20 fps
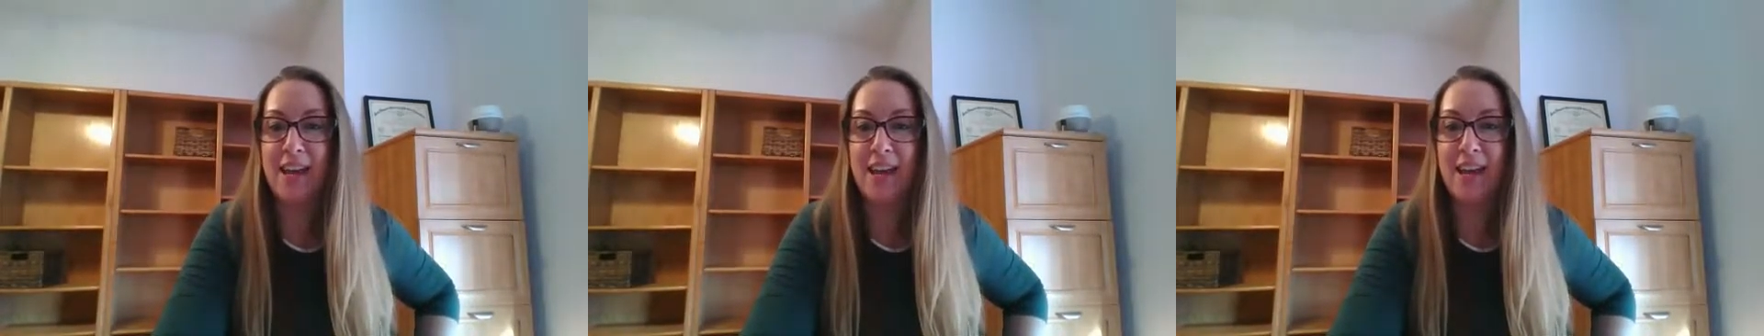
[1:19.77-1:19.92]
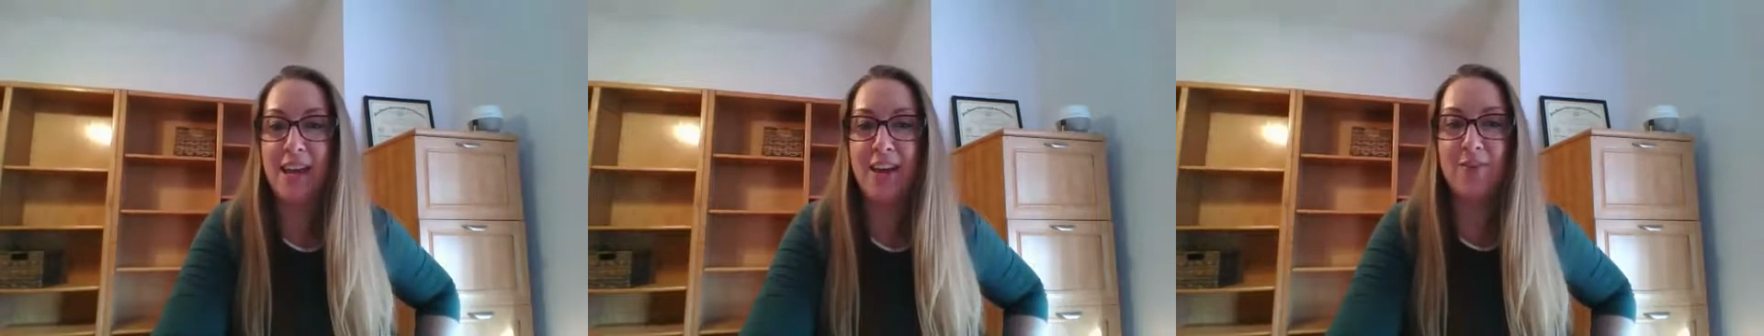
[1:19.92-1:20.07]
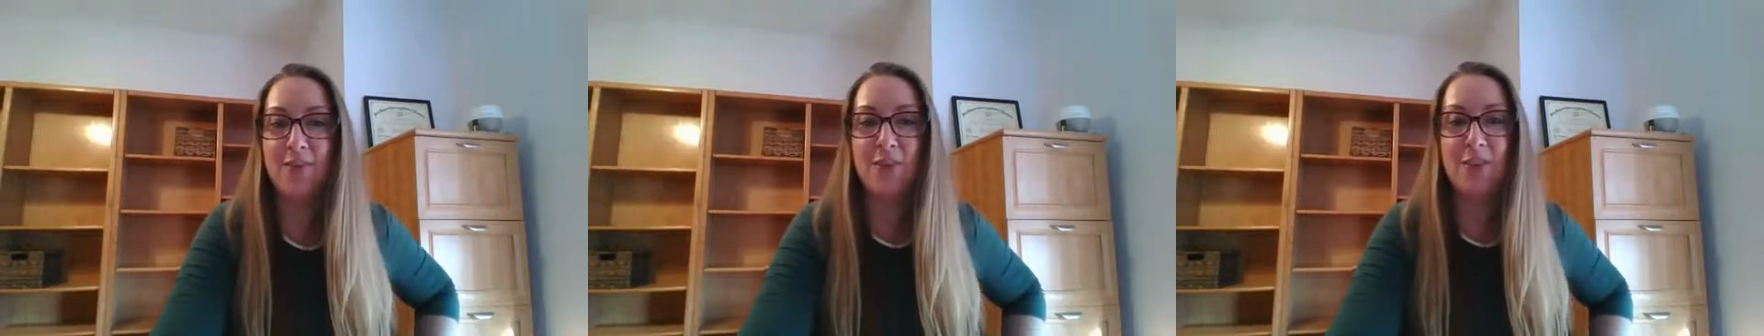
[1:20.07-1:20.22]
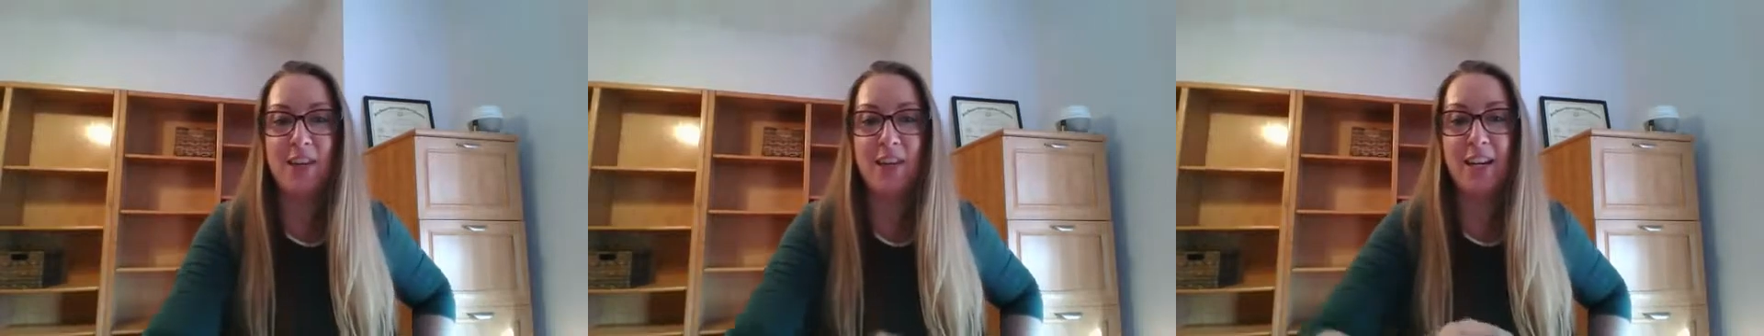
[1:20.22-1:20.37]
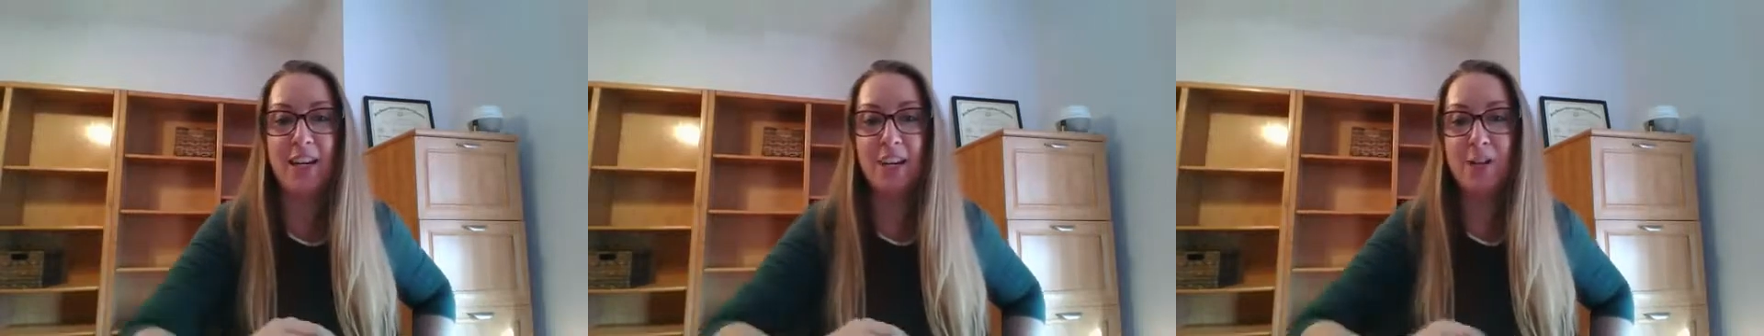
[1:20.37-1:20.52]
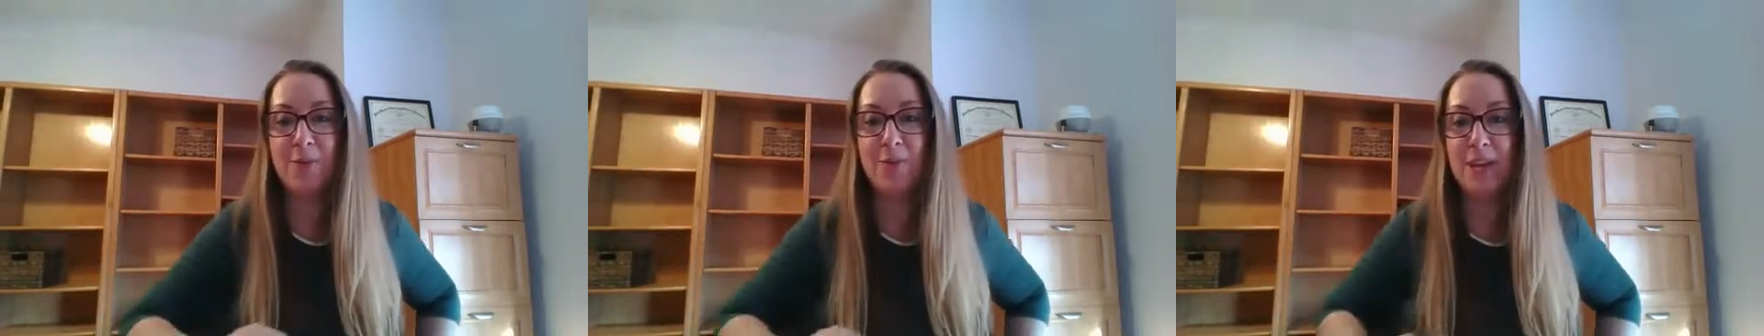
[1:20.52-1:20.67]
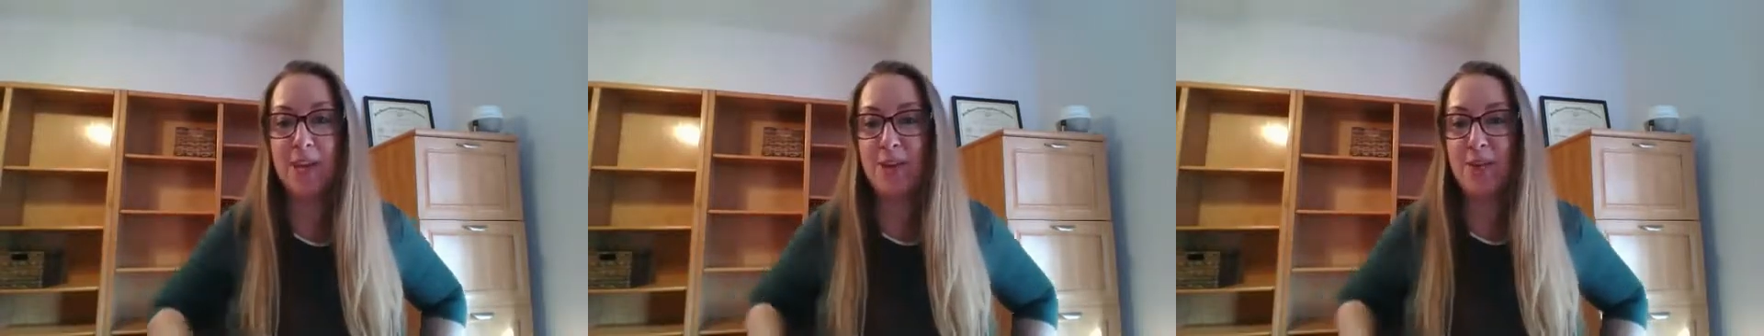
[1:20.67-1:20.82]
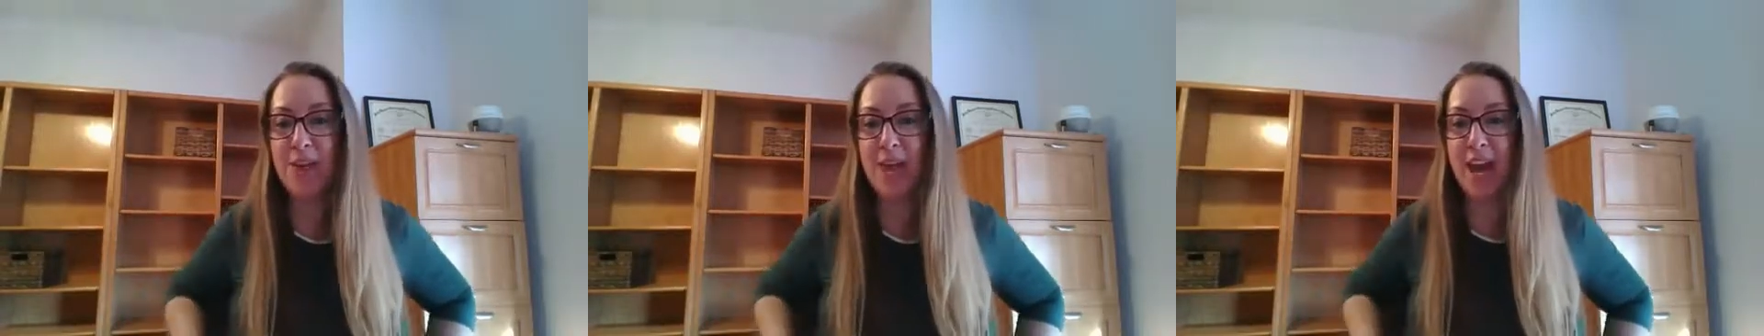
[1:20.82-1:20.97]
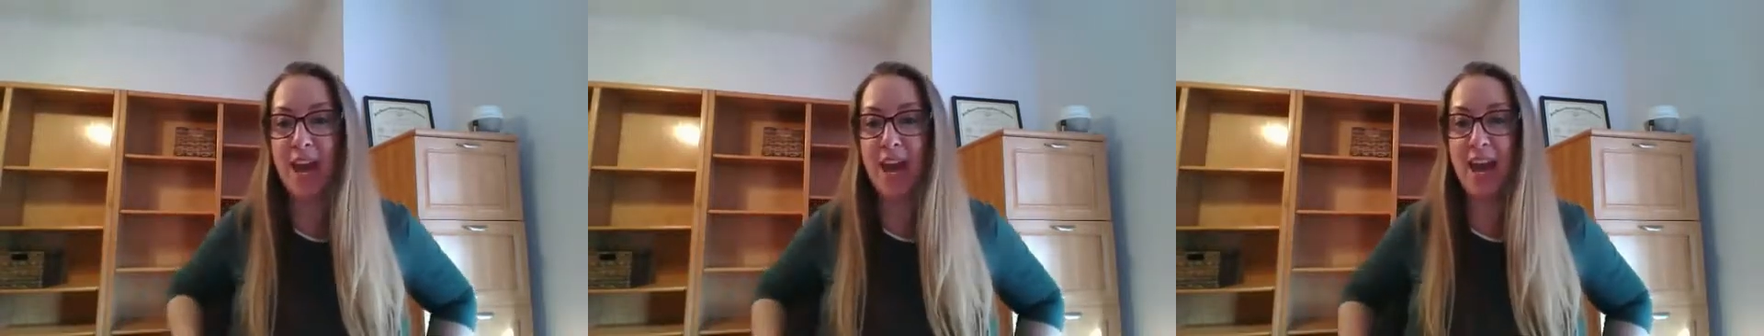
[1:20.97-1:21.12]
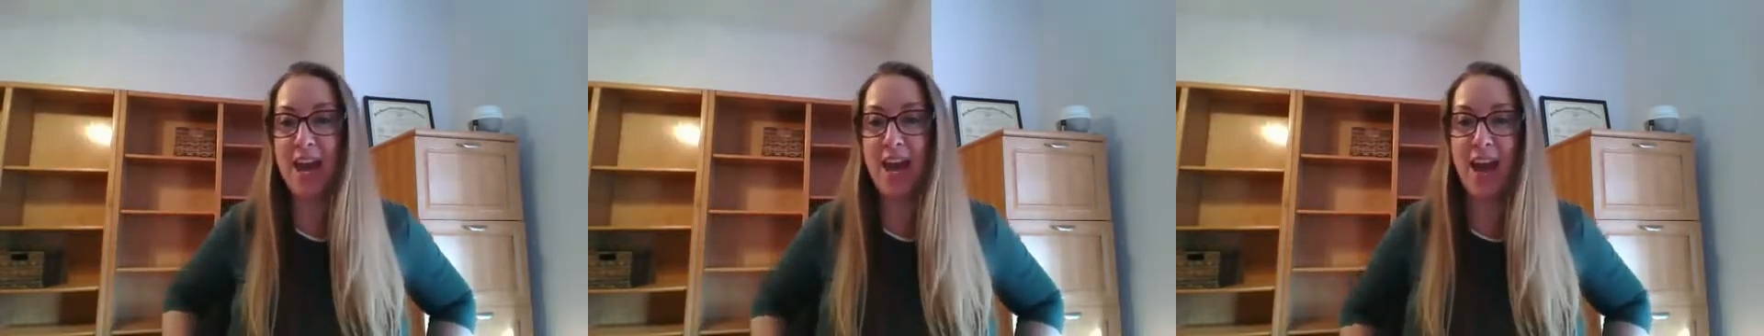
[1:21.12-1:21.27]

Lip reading: if you can hear me okay.